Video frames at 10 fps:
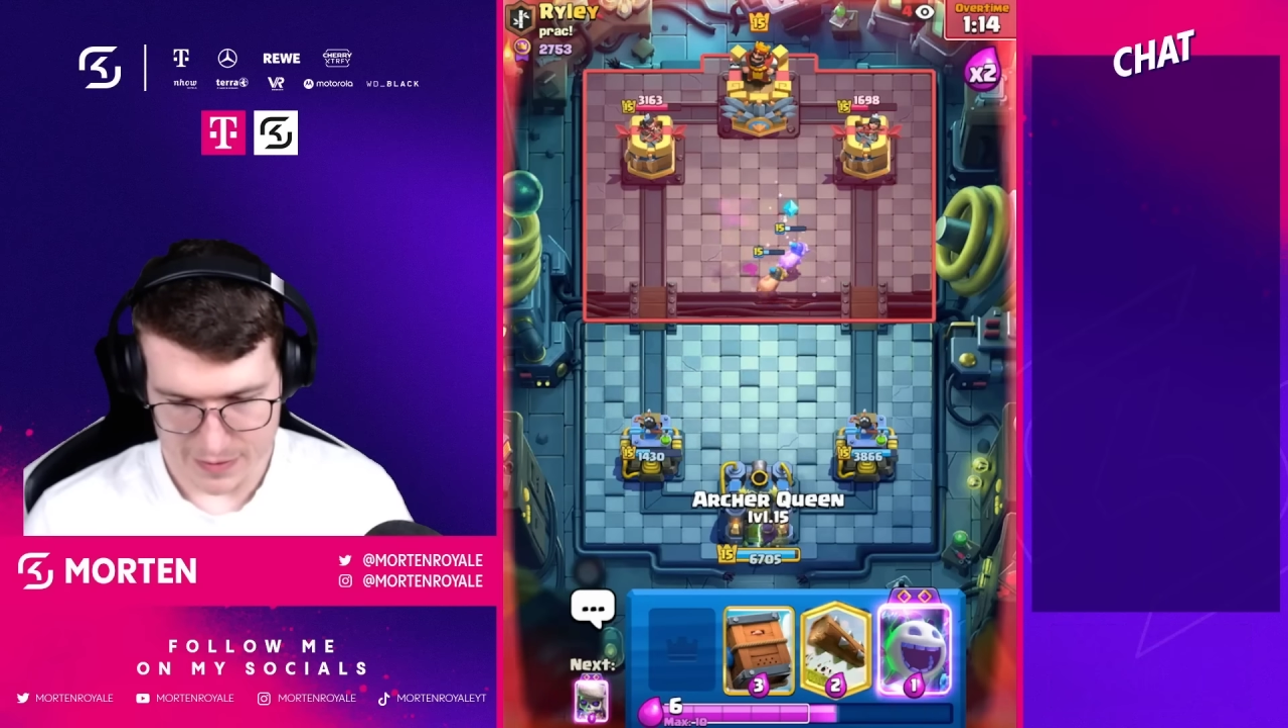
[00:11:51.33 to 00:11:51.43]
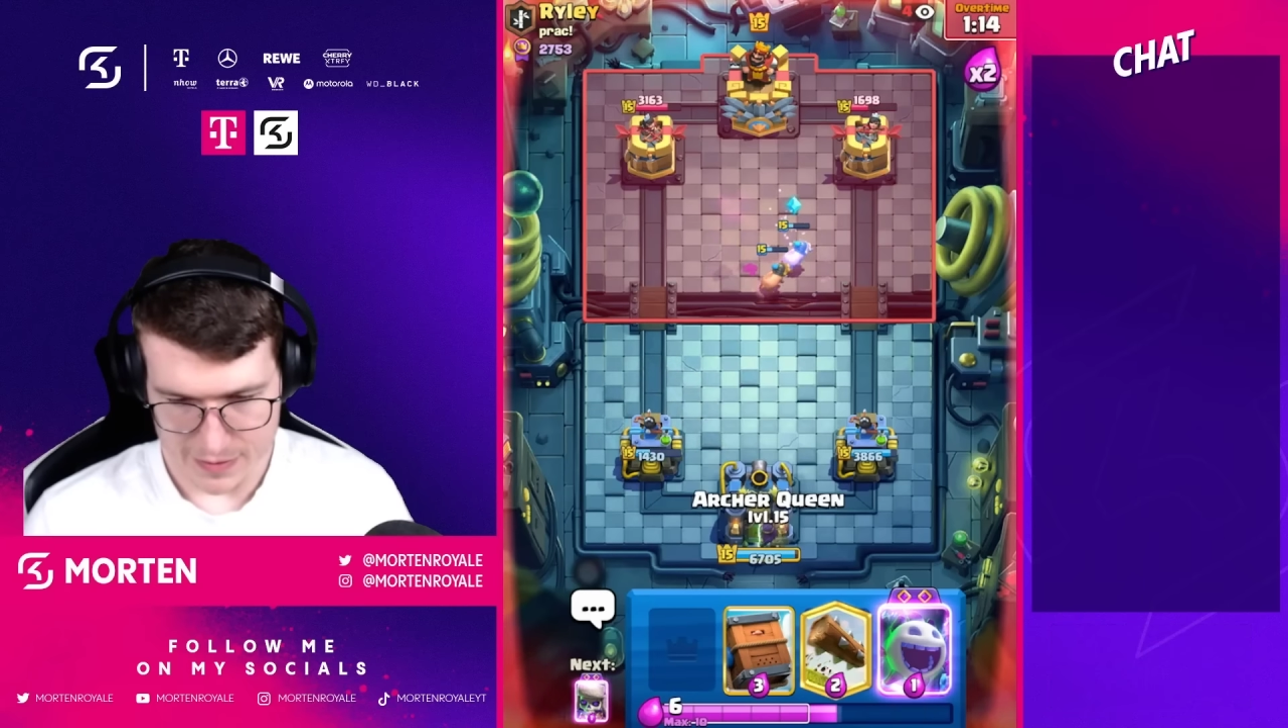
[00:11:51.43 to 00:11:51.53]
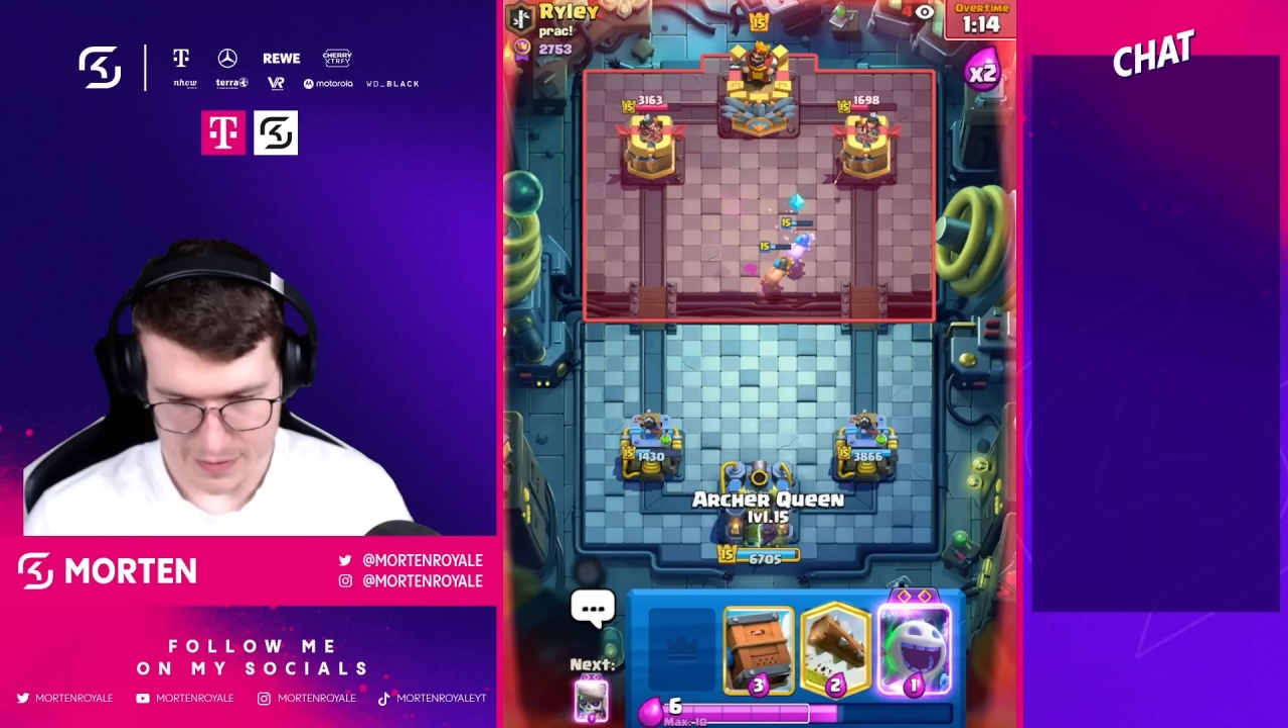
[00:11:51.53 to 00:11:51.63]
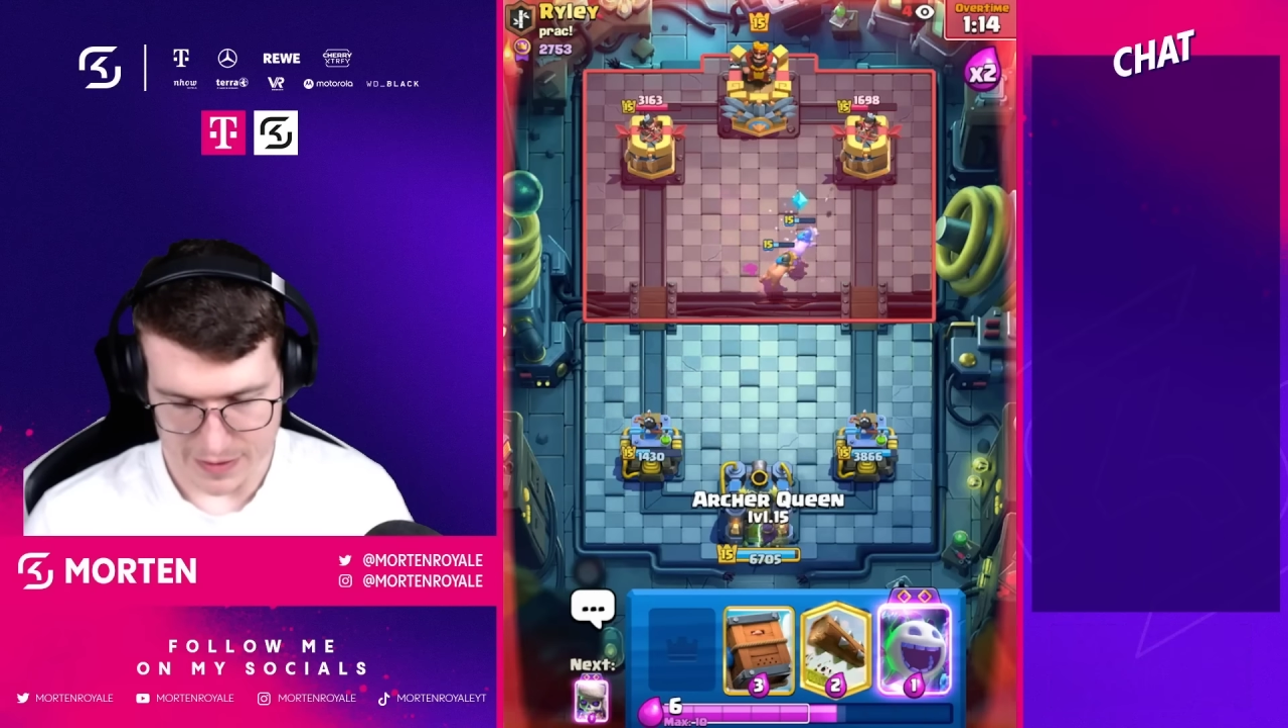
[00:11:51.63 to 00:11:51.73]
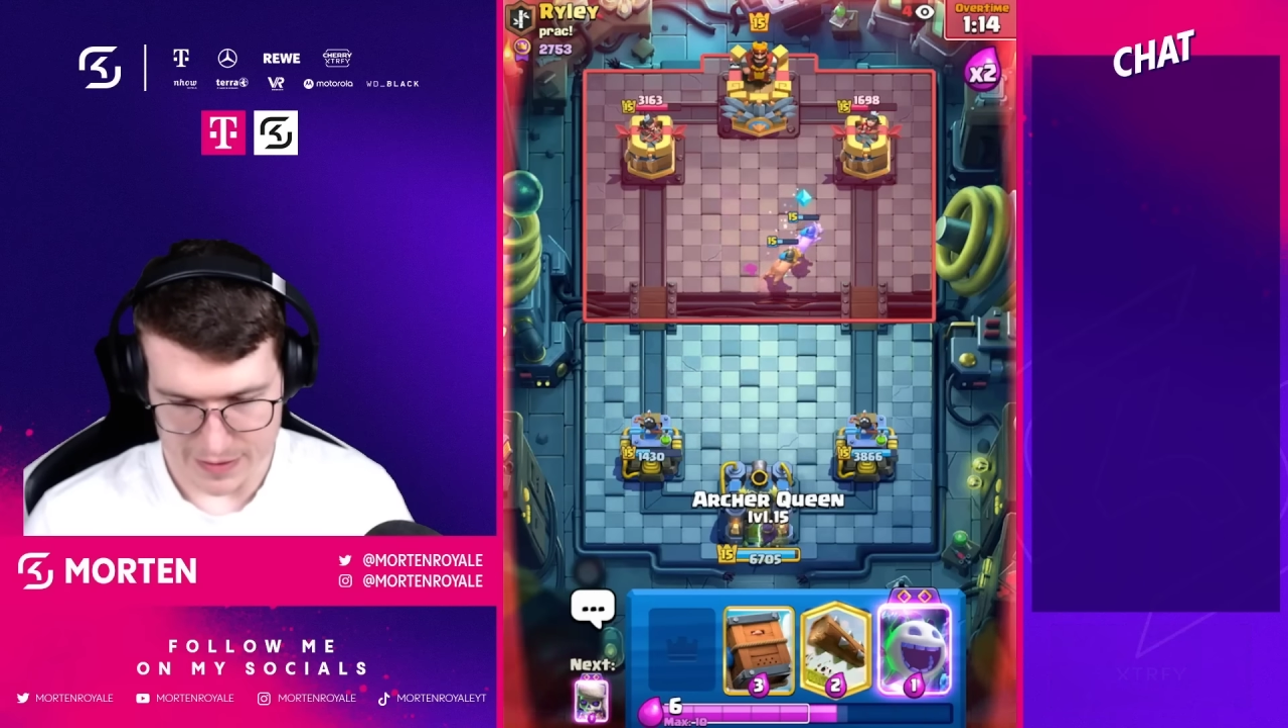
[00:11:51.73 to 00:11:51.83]

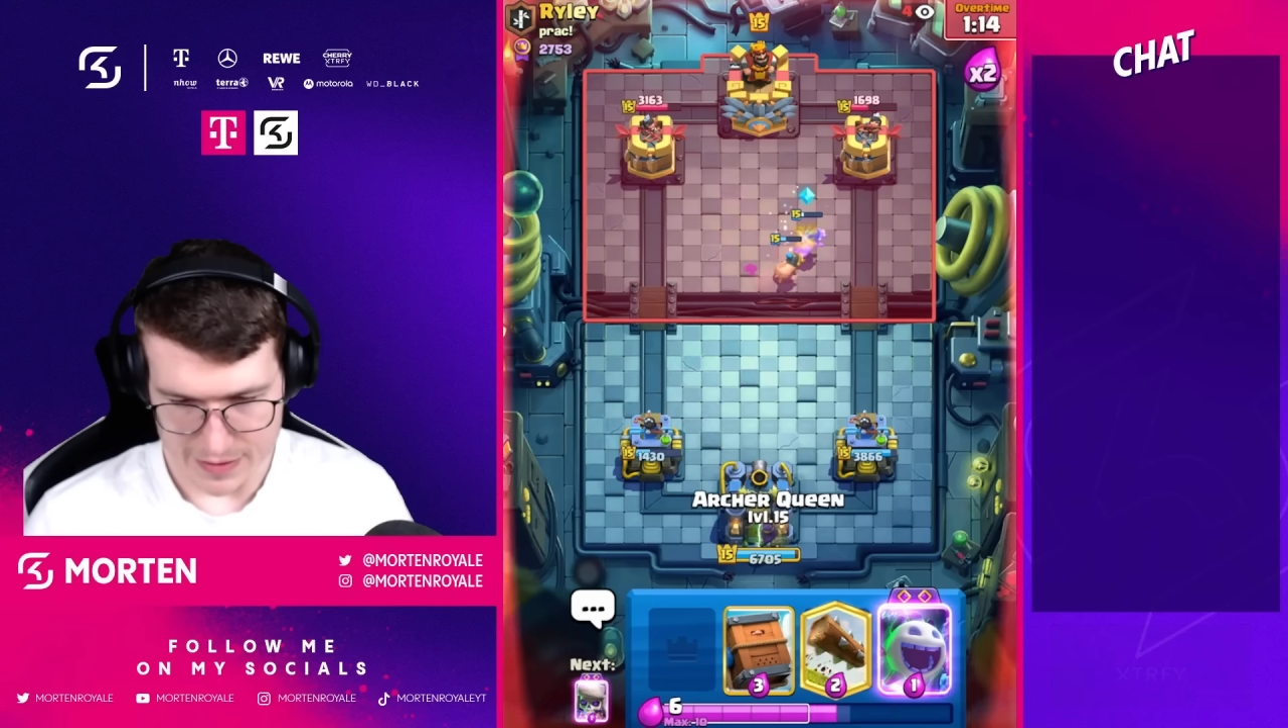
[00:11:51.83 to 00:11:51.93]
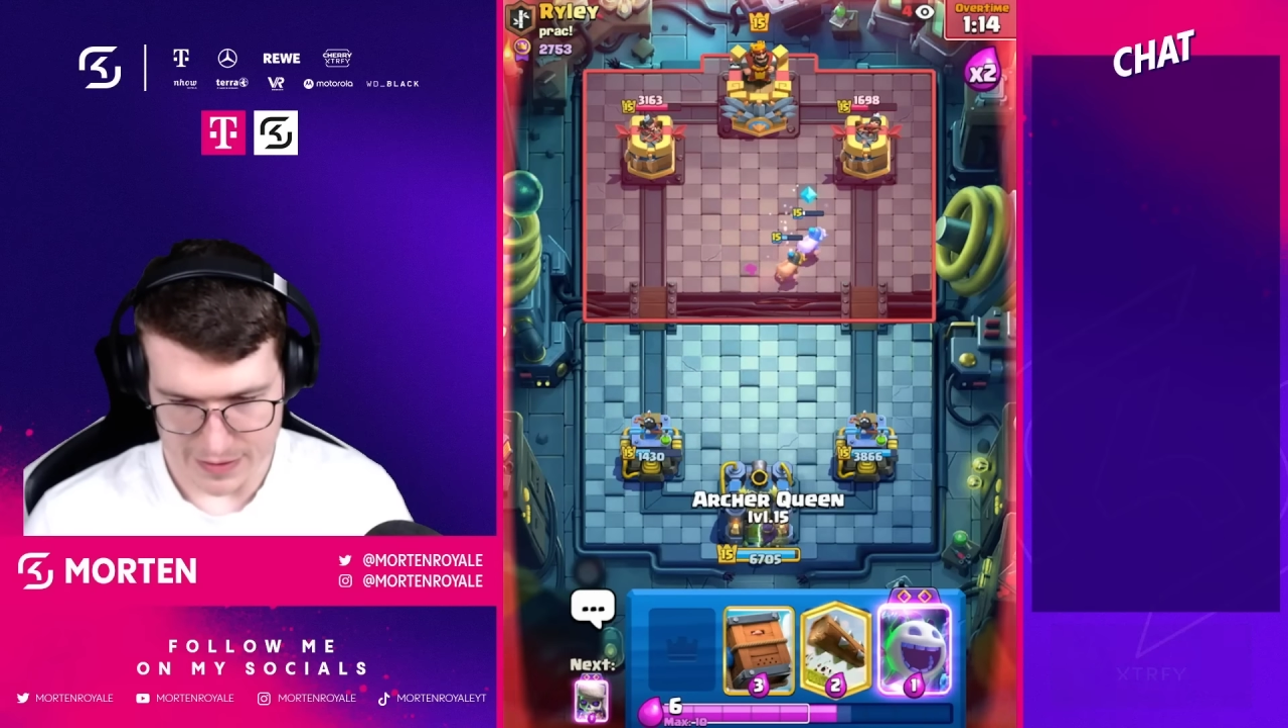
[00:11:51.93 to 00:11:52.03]
Okay,